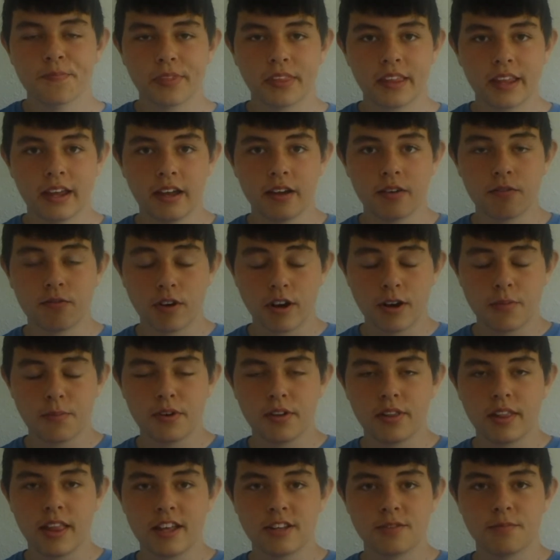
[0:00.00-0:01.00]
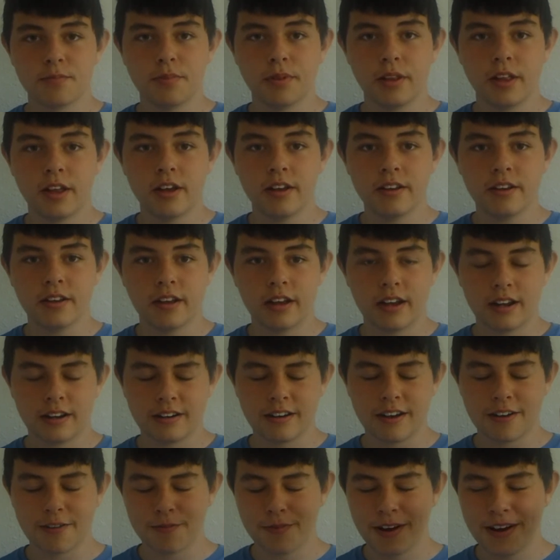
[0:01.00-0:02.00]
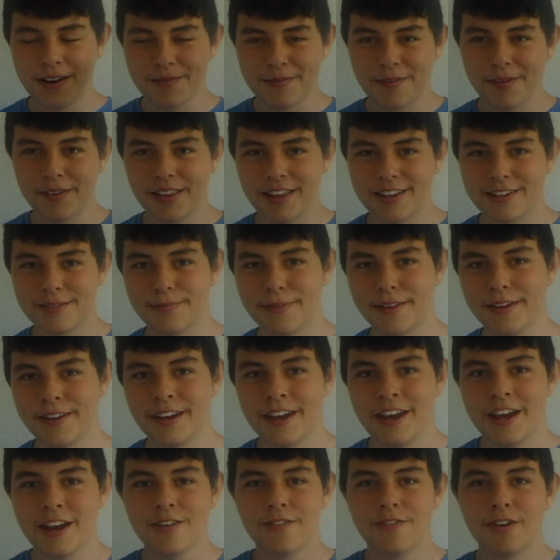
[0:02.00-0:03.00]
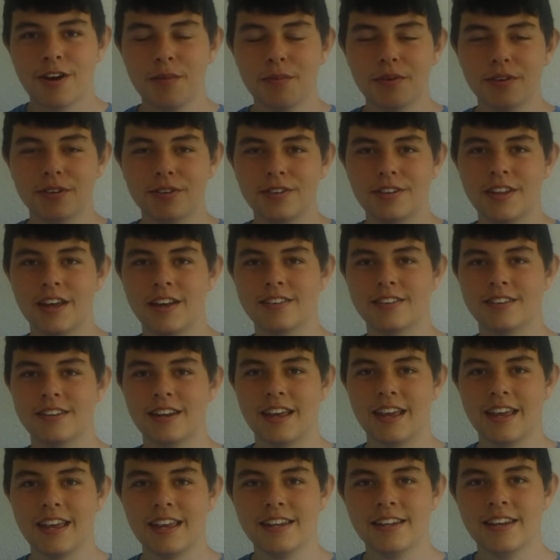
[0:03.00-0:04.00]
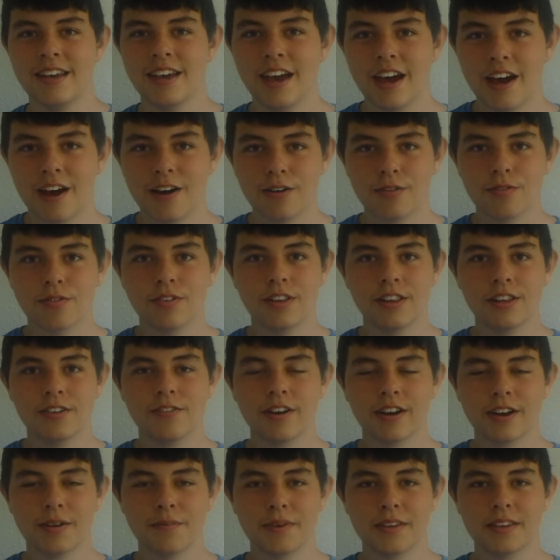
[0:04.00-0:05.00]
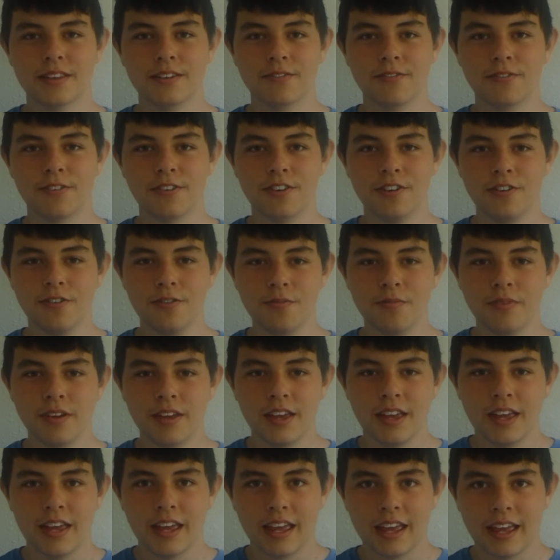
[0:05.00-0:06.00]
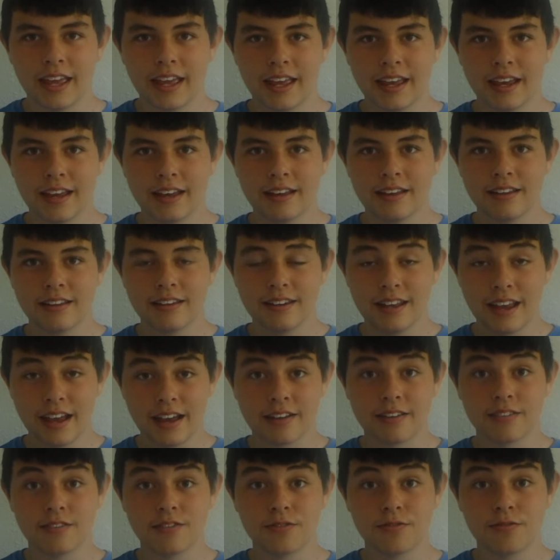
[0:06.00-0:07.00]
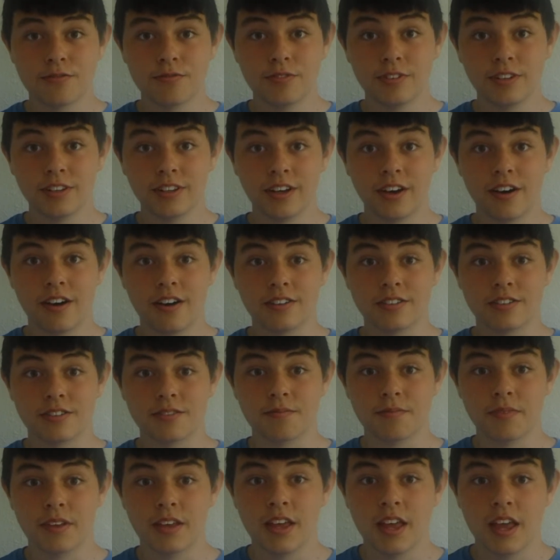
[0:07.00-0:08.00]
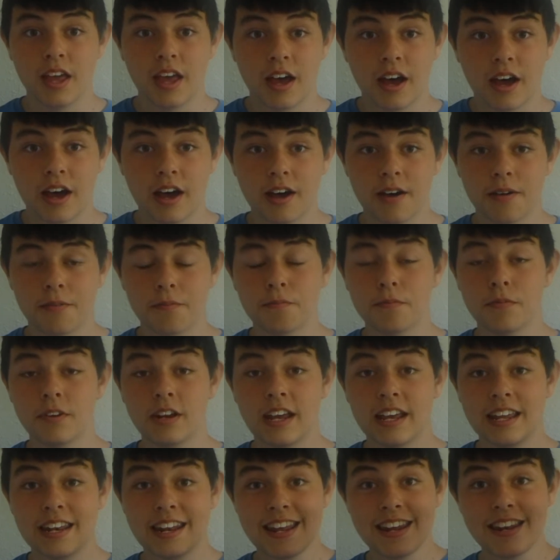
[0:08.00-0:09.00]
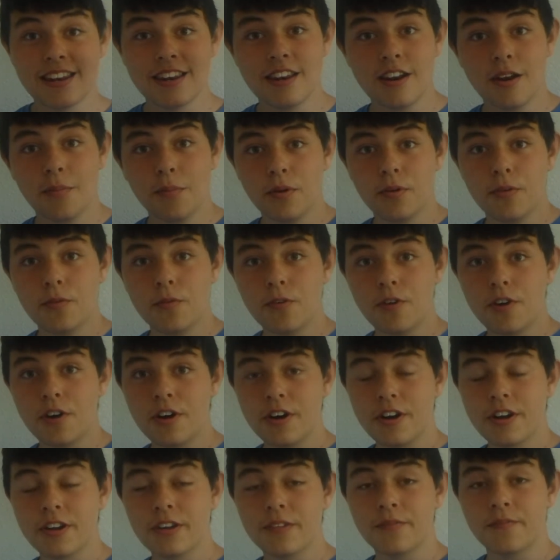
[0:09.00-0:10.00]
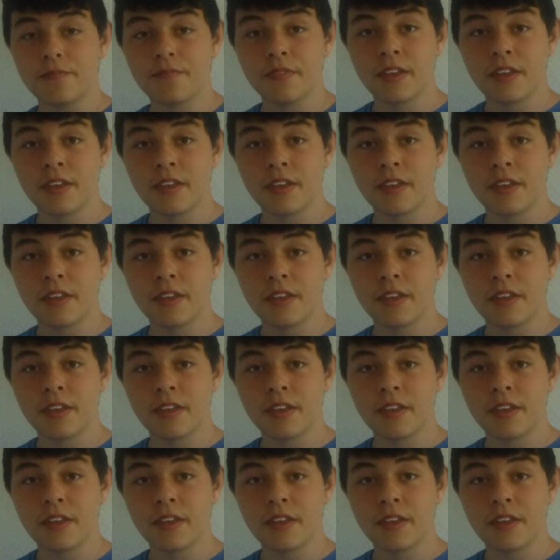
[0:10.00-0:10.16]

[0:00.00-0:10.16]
And Rambo Last Blood, not Rambo Last Blood, Rambo 2008. I really recommend the film, and yeah, it's really awesome. And then number 1.